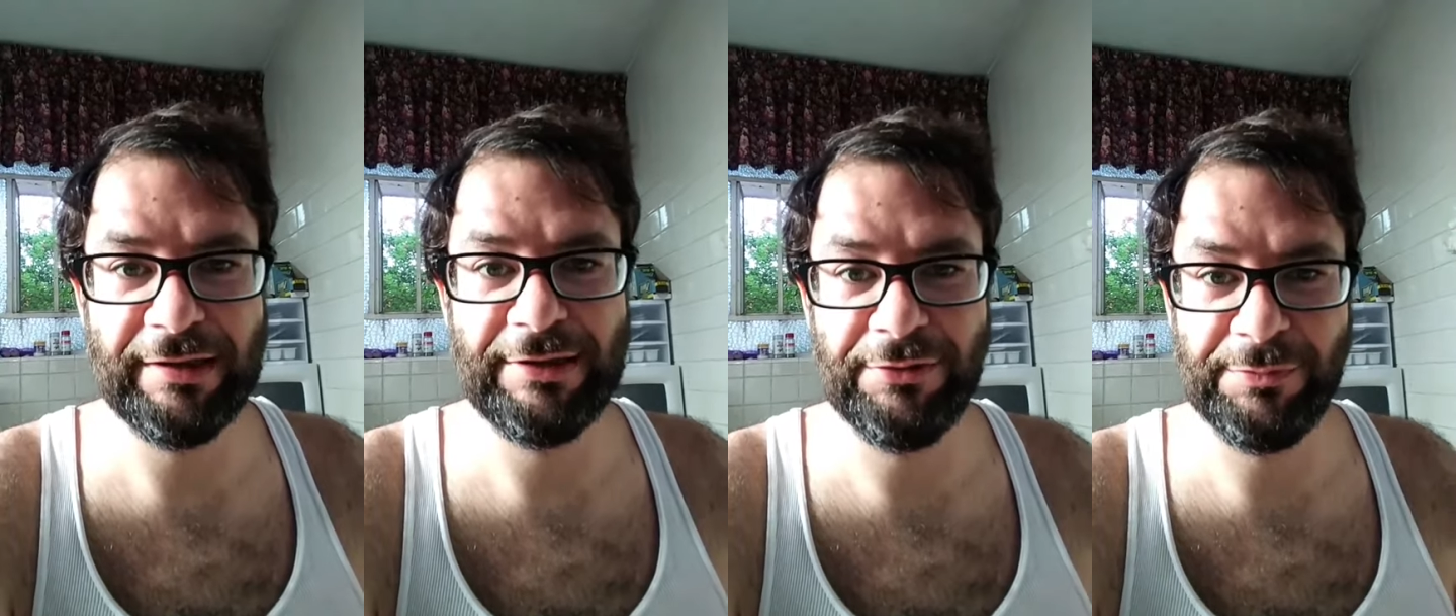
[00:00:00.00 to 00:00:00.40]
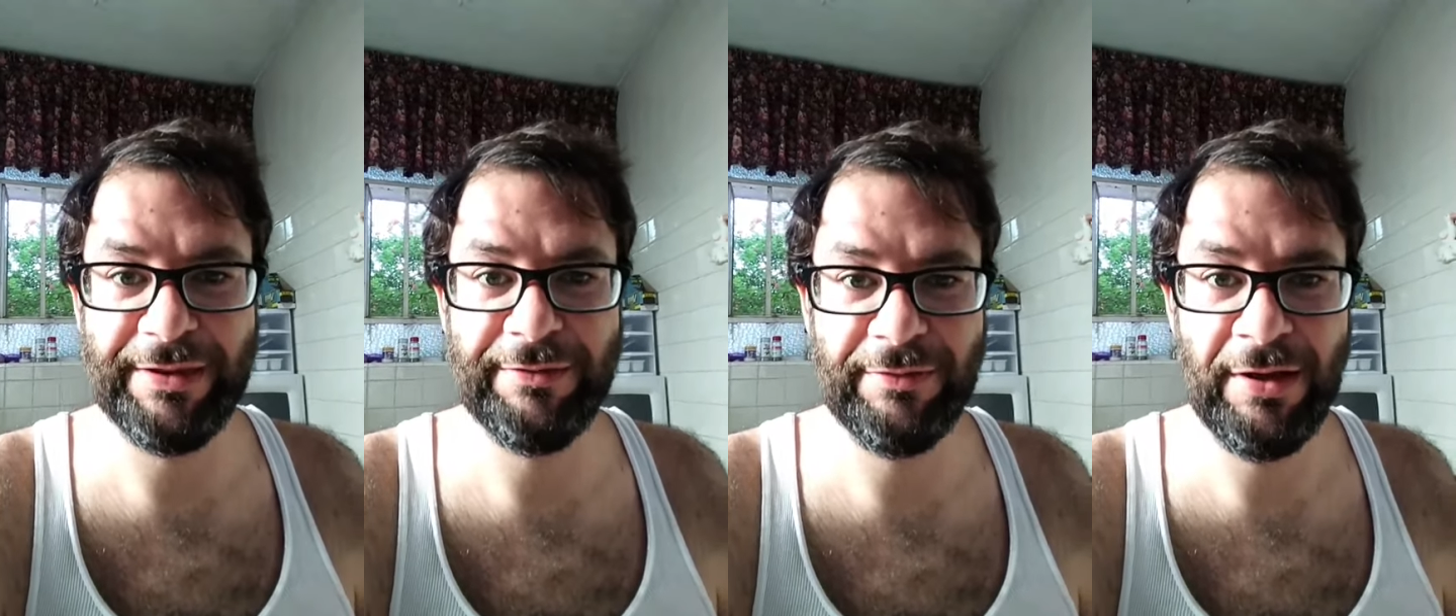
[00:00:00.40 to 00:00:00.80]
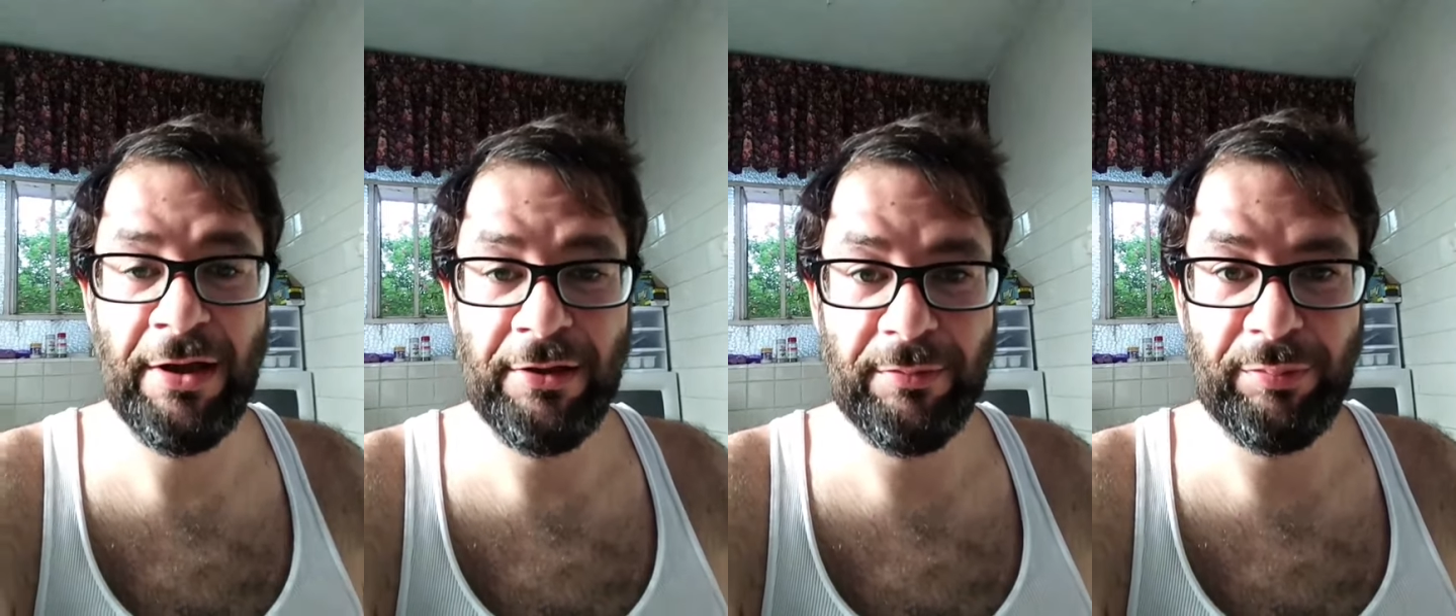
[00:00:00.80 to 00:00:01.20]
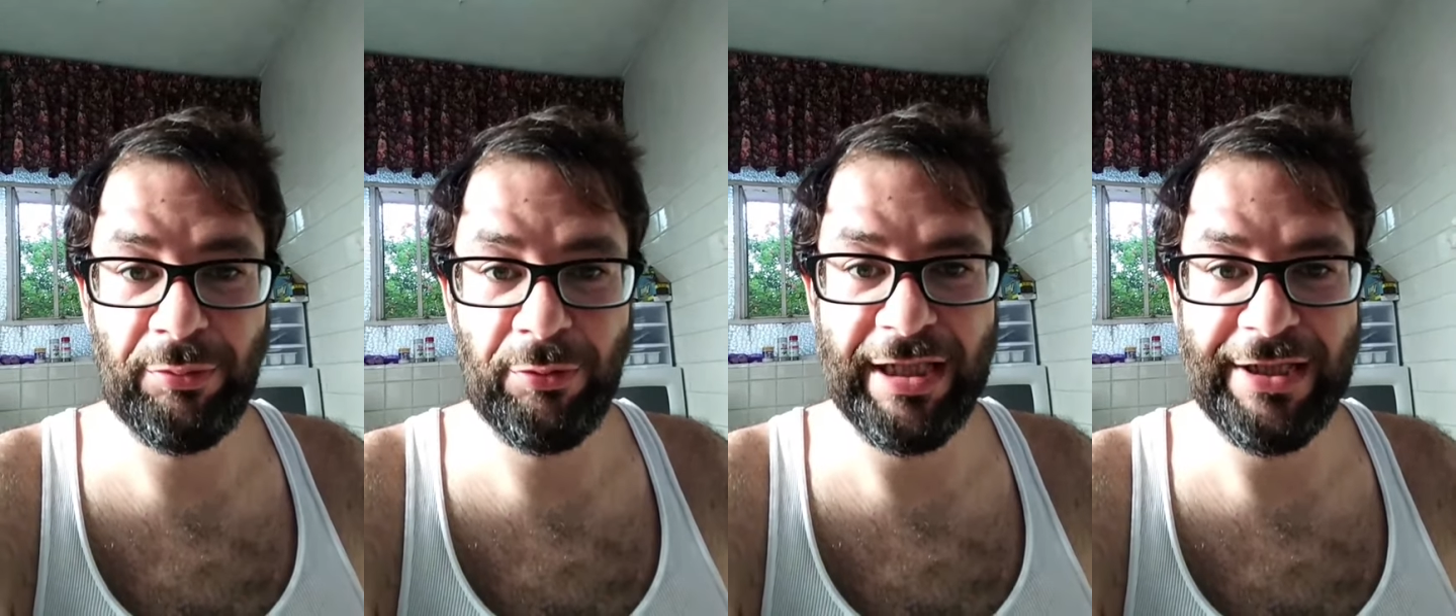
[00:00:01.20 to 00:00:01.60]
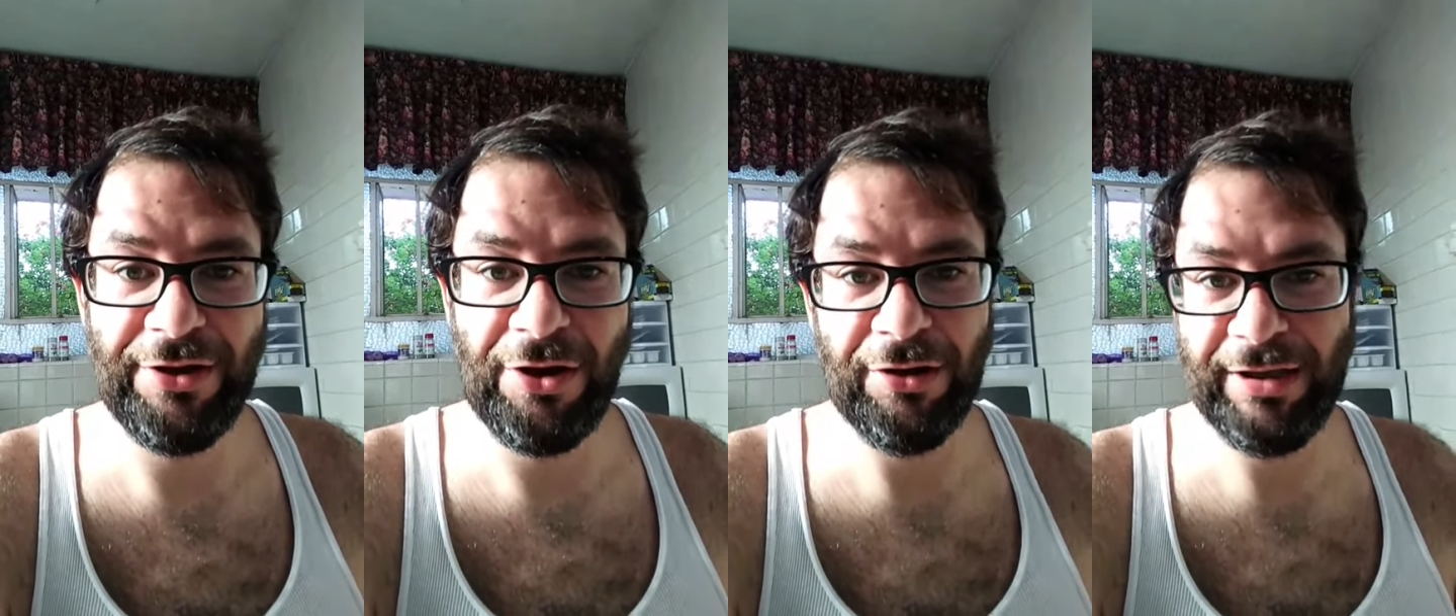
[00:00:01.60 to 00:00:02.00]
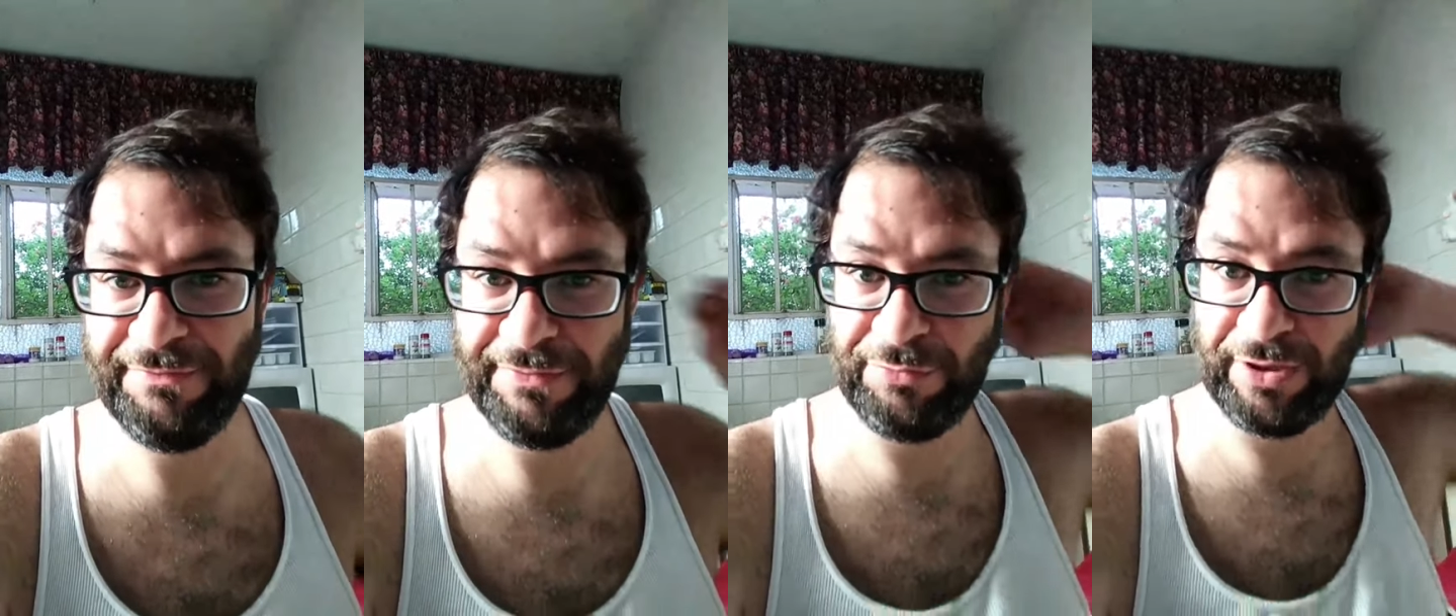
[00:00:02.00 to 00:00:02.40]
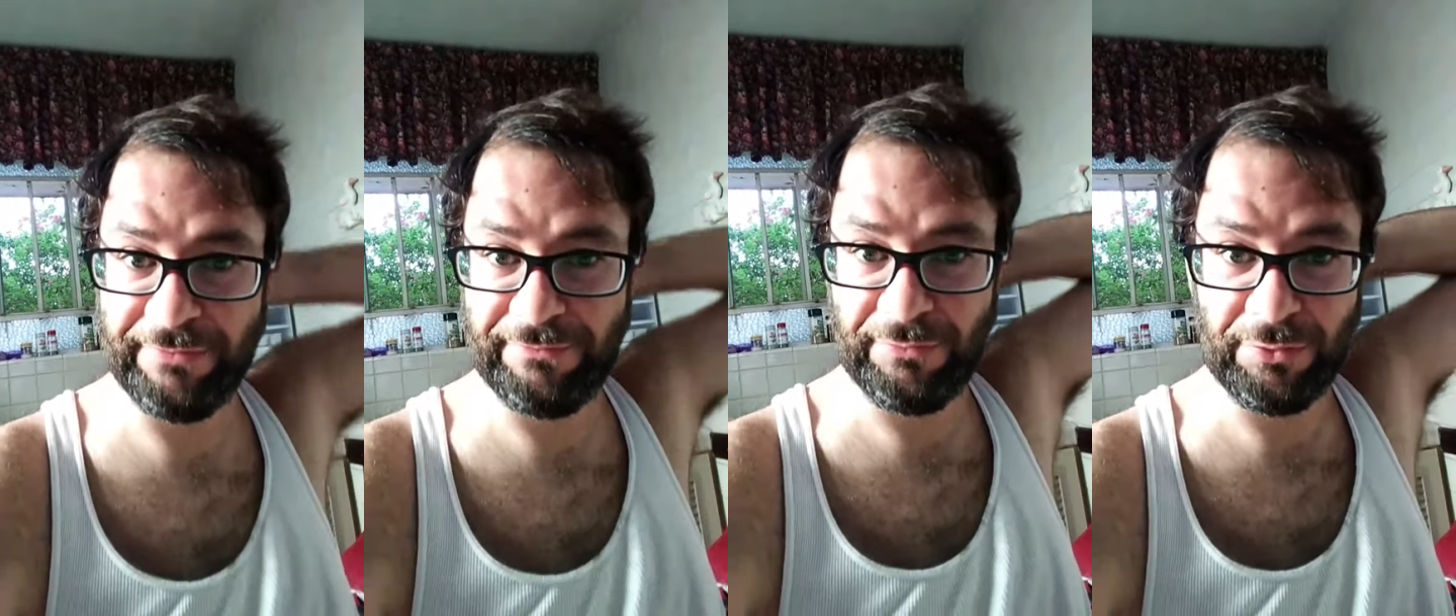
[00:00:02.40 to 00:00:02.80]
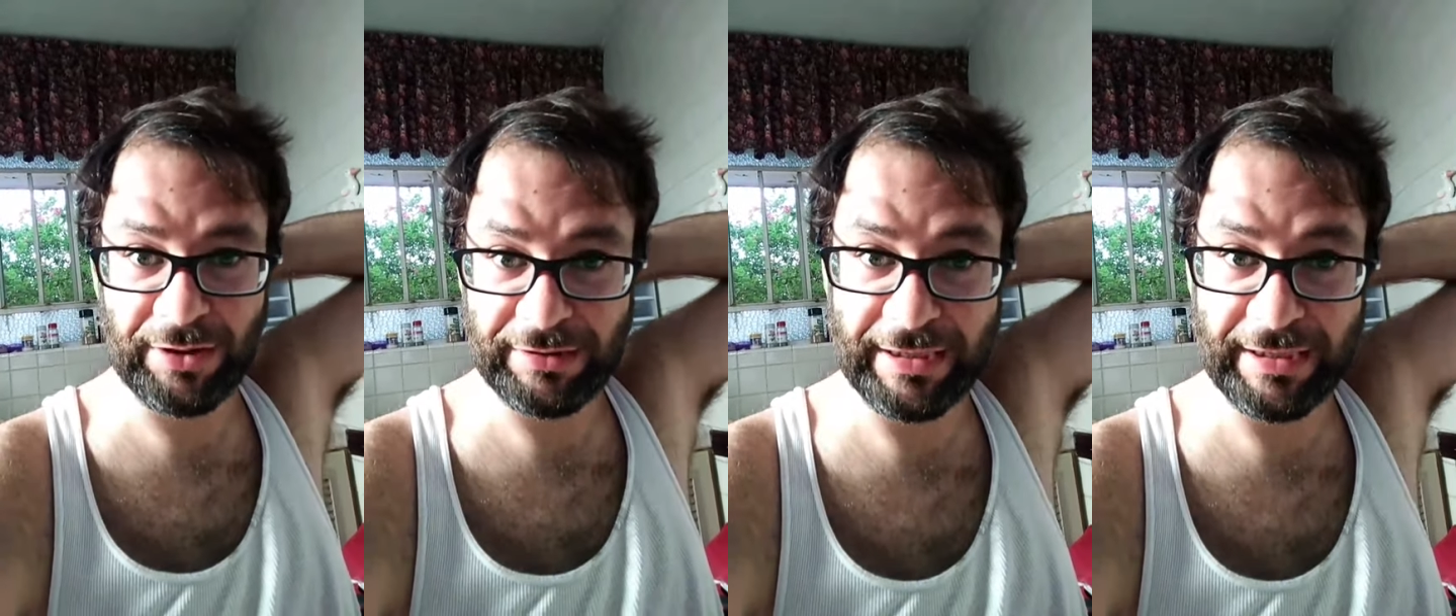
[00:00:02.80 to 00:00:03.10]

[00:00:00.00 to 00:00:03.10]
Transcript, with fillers: That shit would have been pretty gnarly if it would have hit Florida.